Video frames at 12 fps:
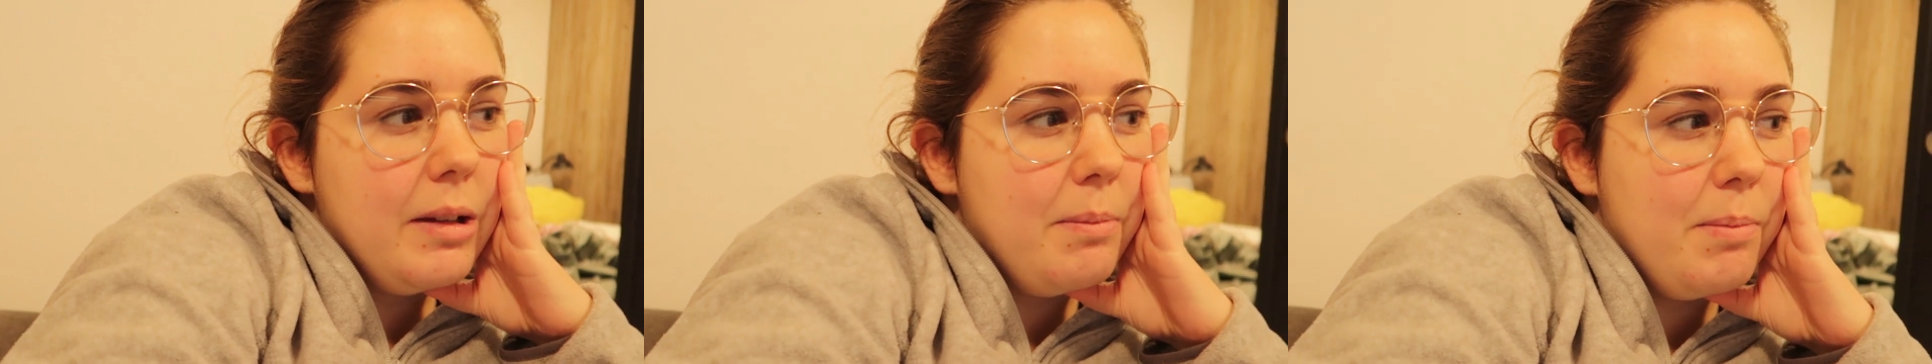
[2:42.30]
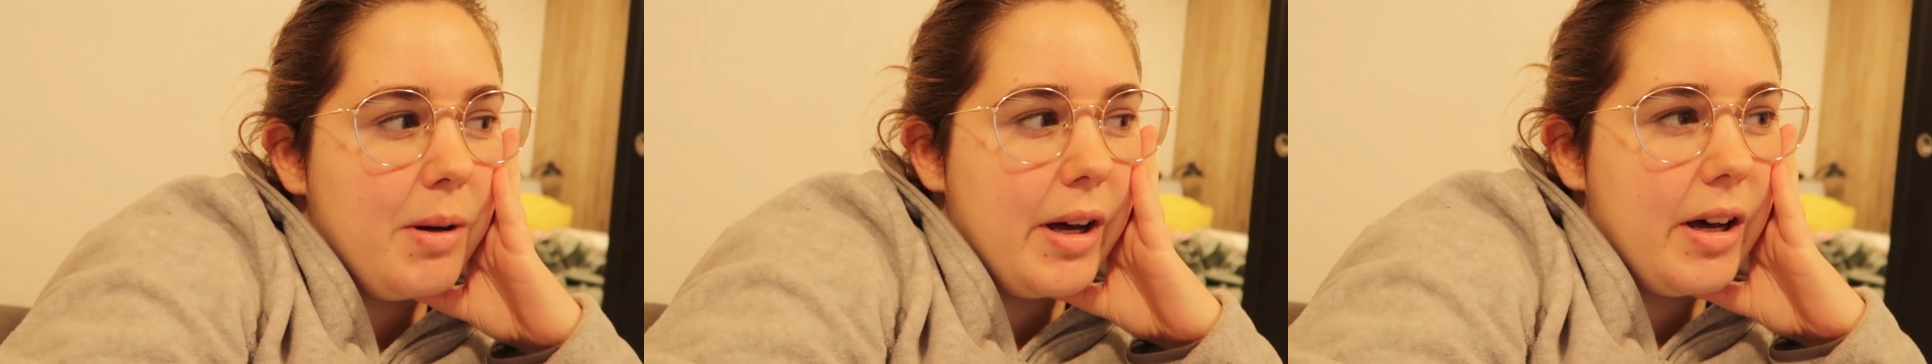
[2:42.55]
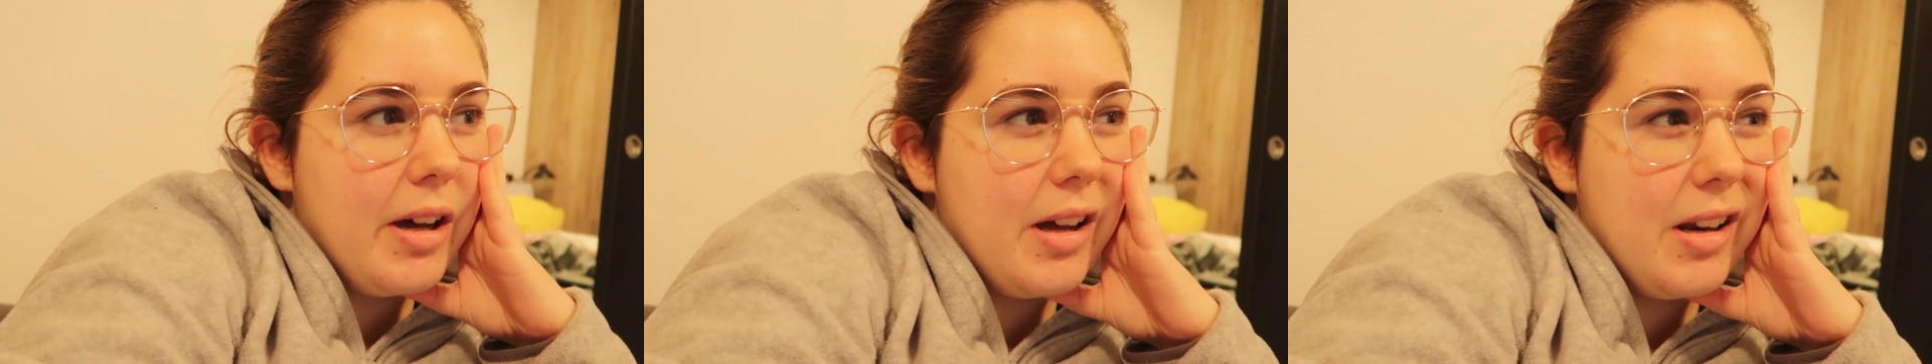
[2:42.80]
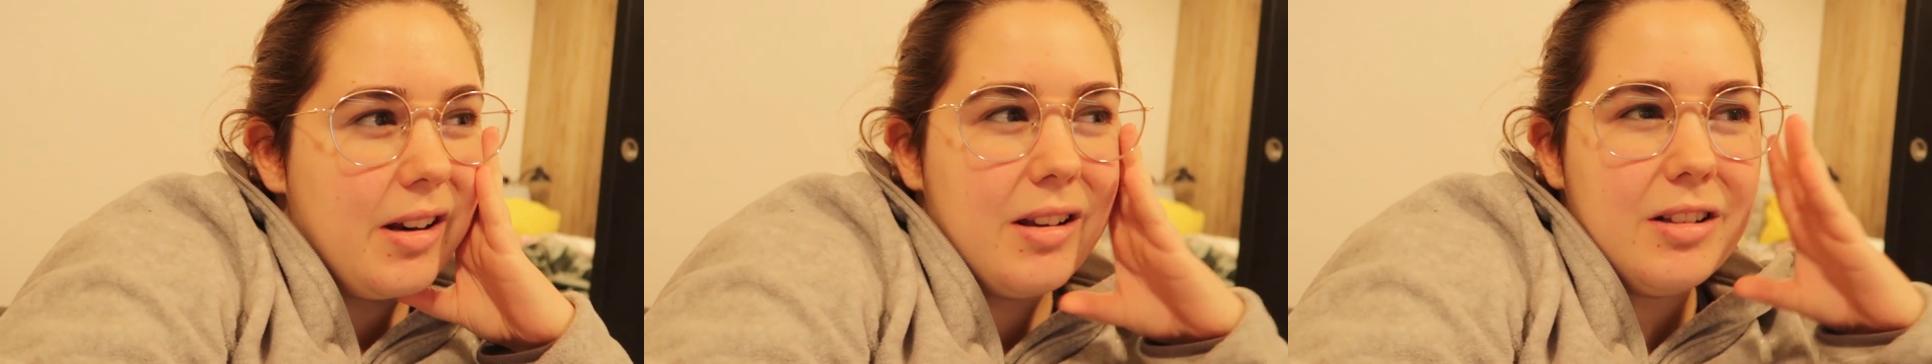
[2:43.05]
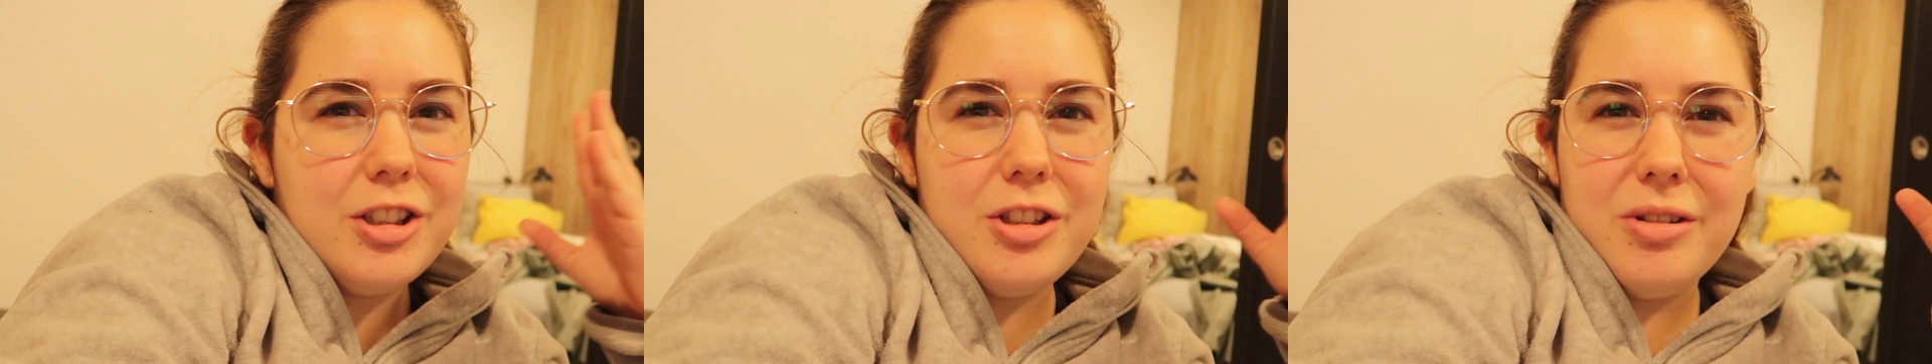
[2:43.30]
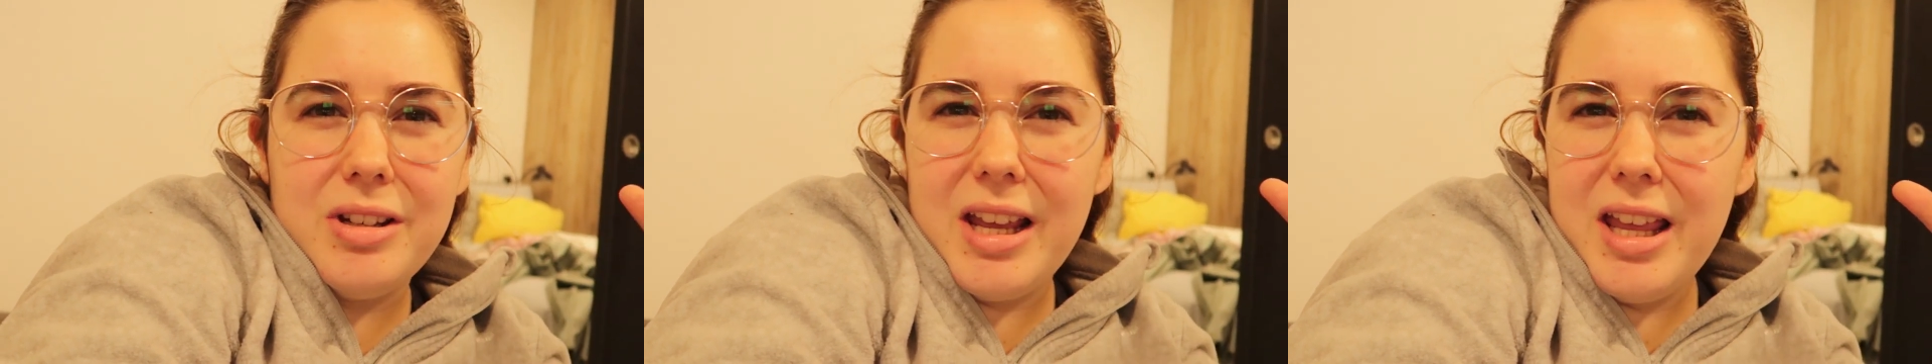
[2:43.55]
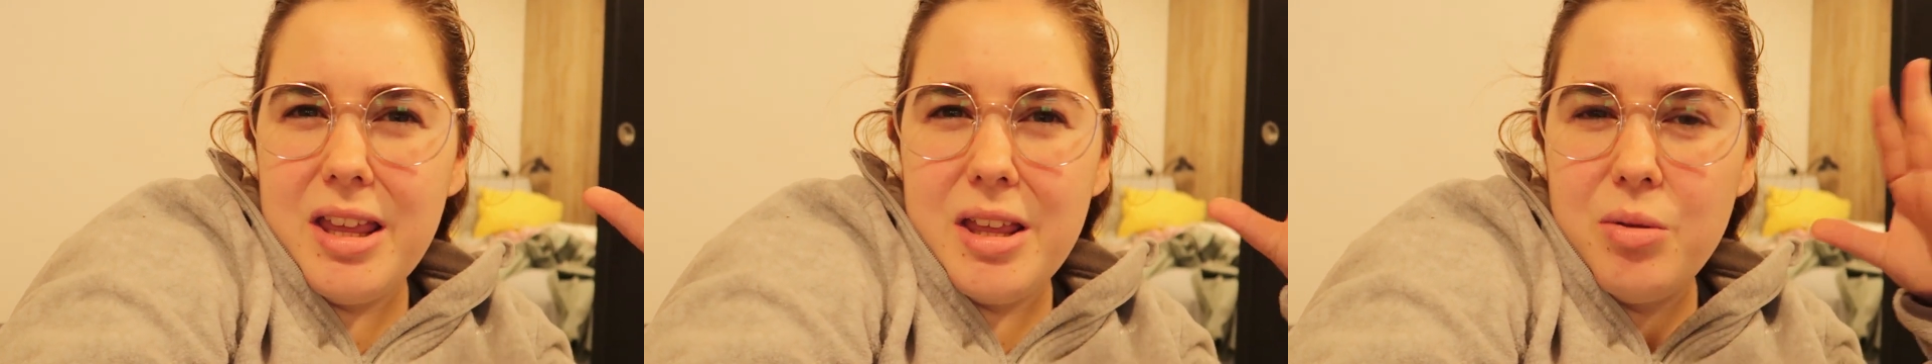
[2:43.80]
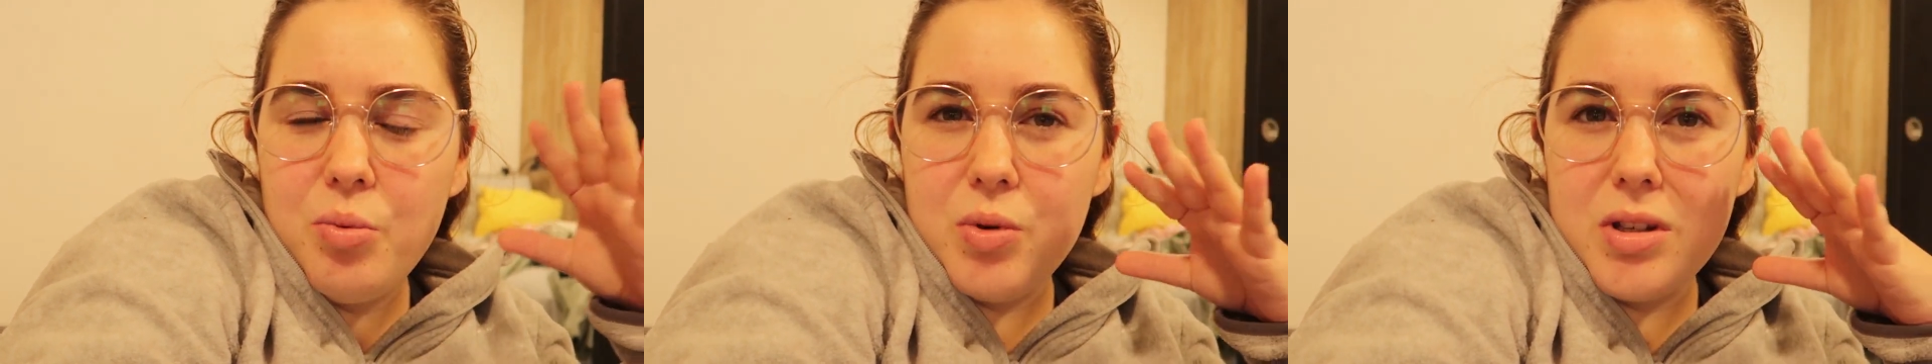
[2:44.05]
but today
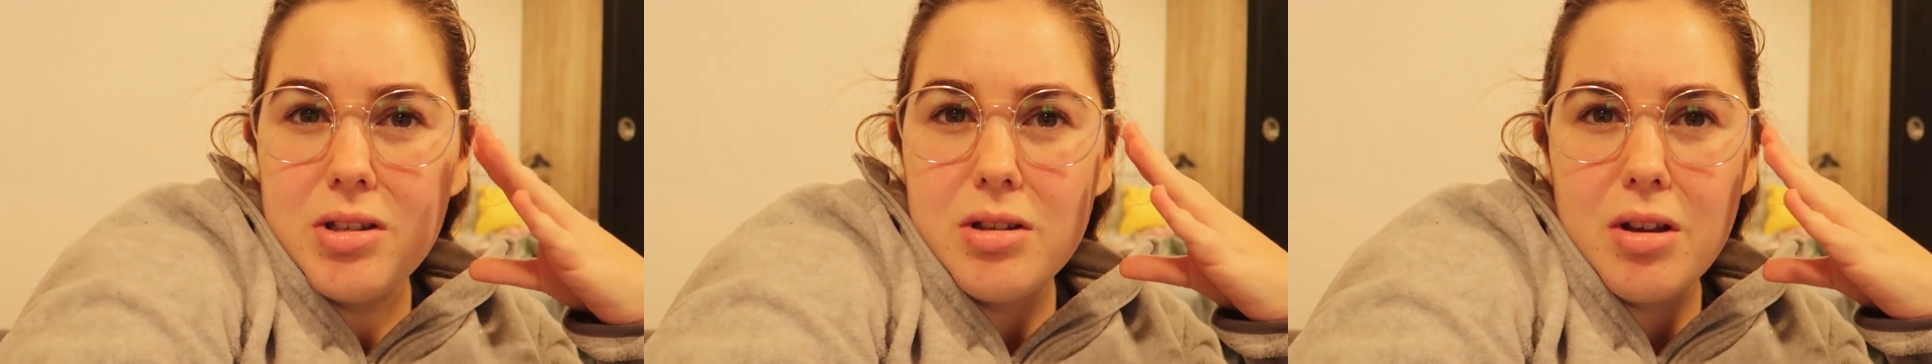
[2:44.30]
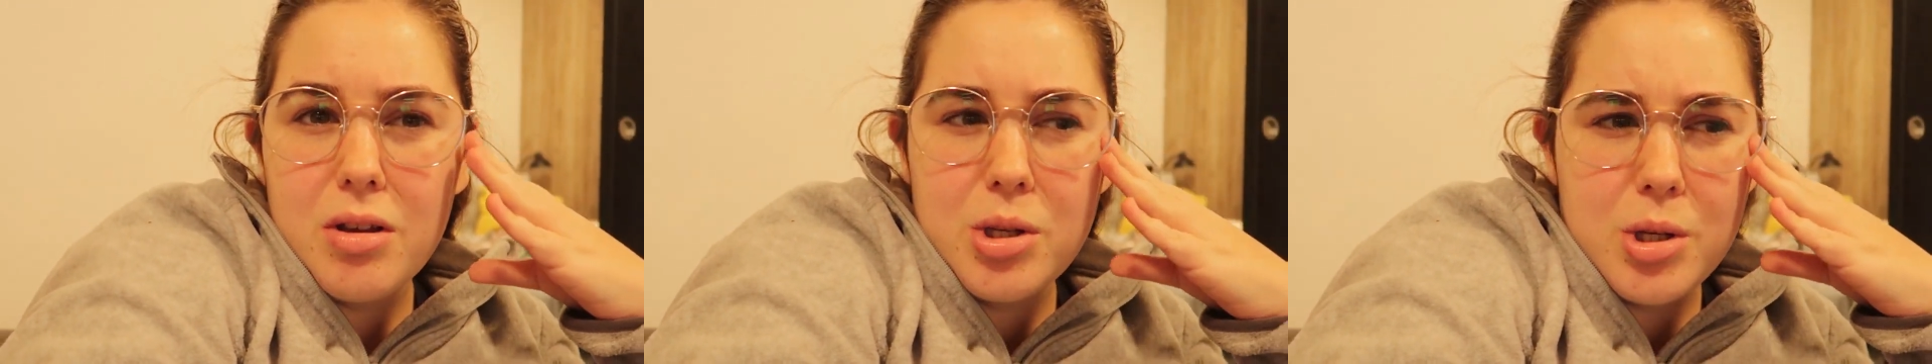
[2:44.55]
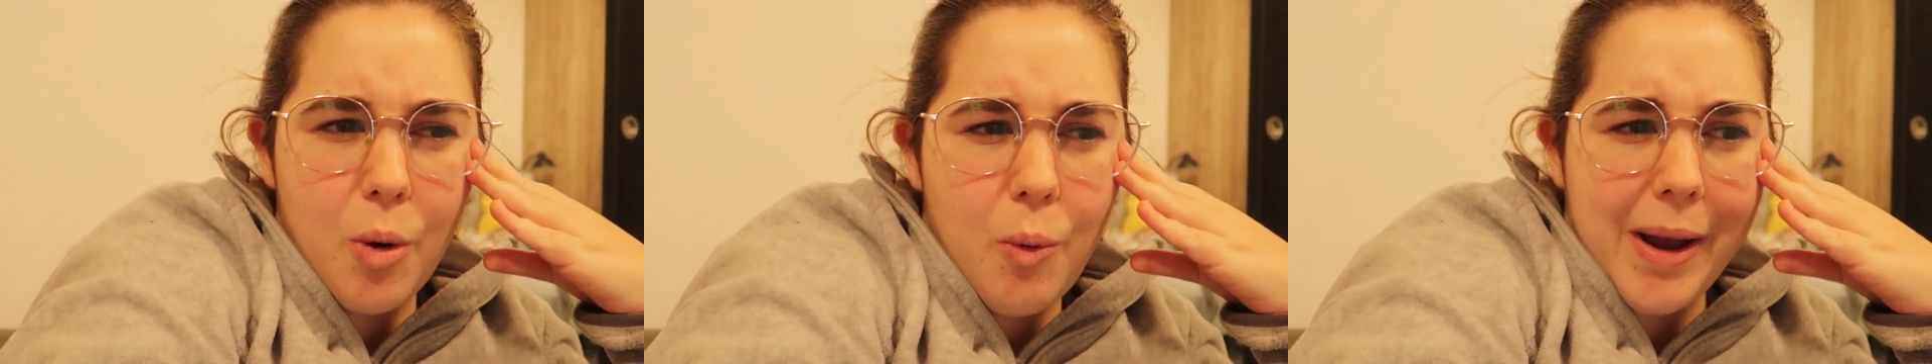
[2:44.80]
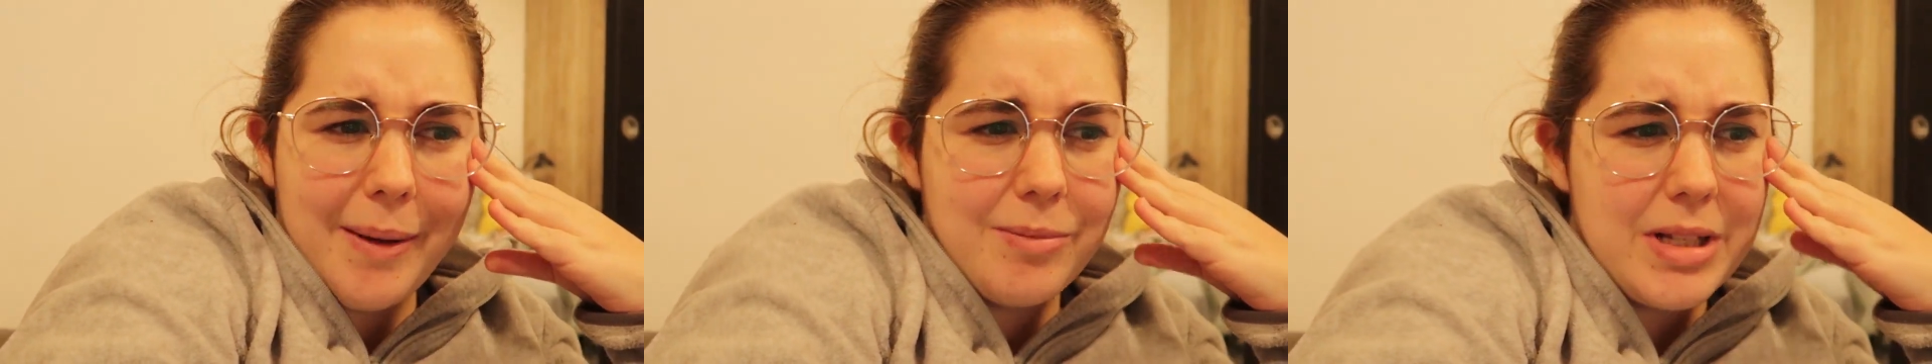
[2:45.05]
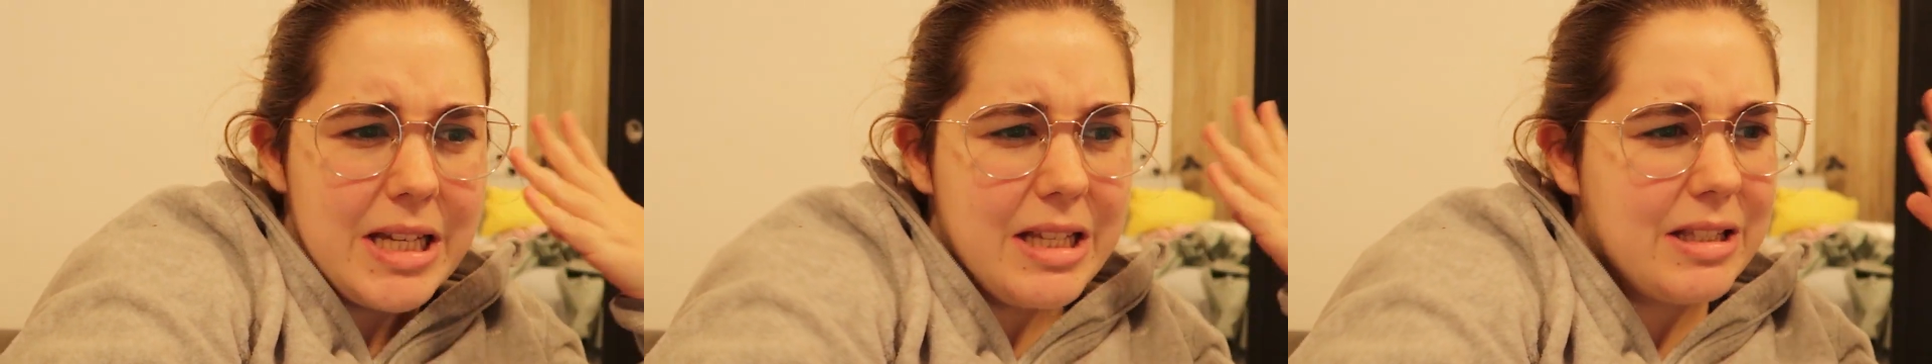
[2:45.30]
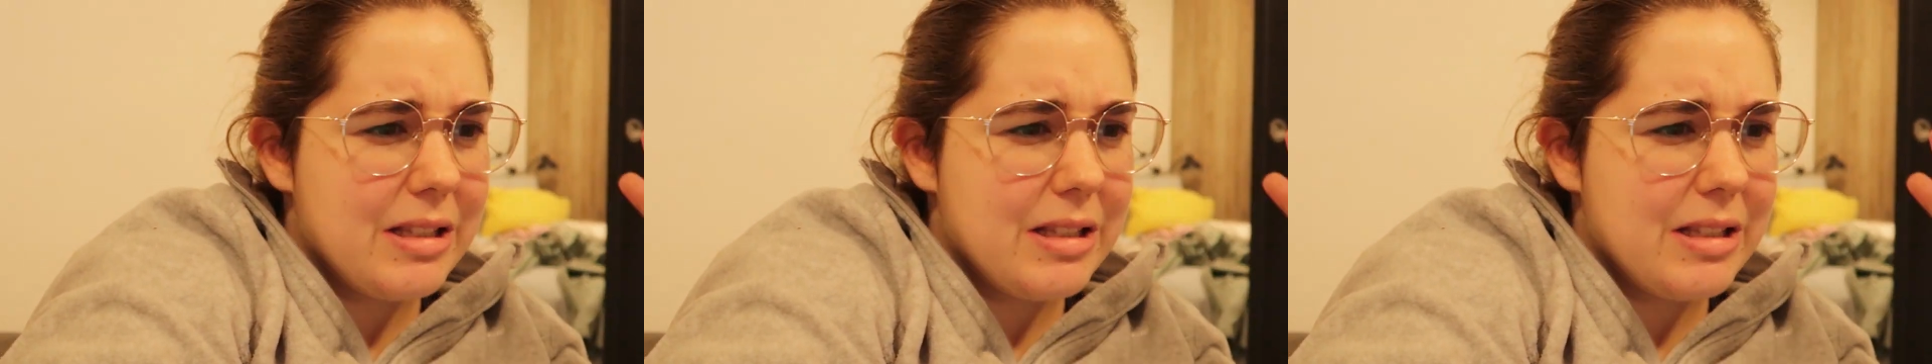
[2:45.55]
it was so empty,